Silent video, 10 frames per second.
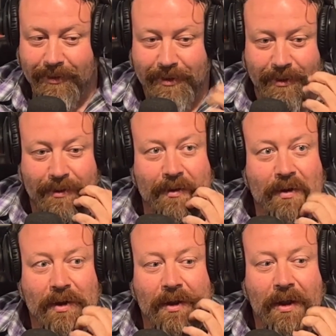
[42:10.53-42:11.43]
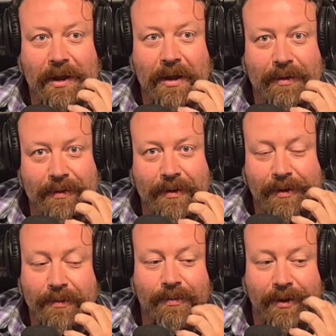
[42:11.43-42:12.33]
Which is
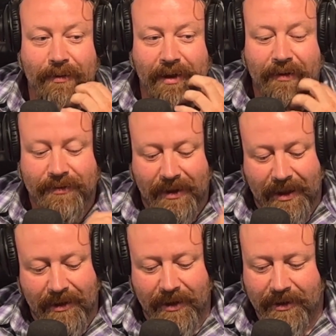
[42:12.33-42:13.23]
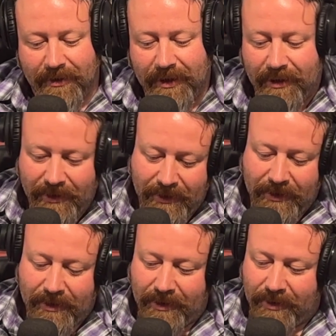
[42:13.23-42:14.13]
pretty rough. So luckily
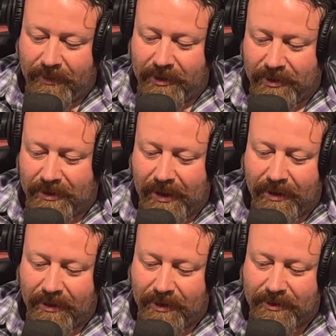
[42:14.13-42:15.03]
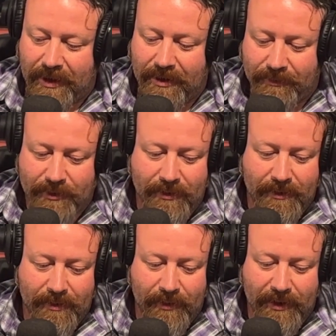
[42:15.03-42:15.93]
I just got signed up to
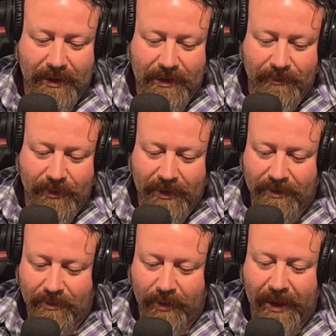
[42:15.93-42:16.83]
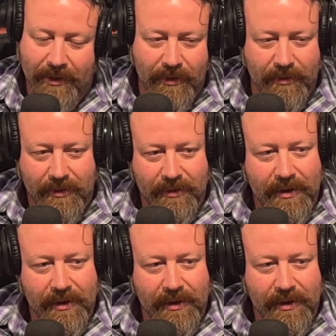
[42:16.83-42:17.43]
a booking company called Black Oak.